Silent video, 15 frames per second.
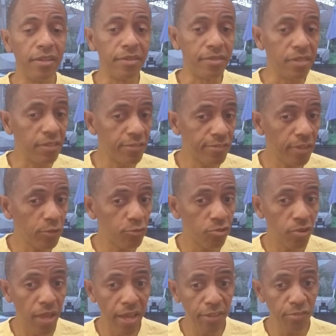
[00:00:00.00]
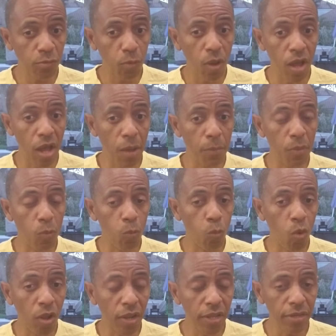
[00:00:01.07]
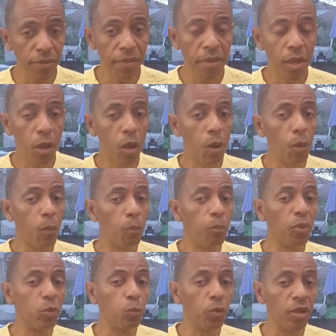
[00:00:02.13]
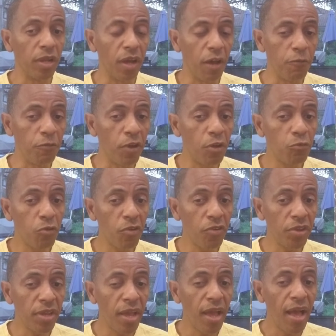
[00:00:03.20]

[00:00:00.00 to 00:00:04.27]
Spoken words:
decentralized wallet, but with a very, very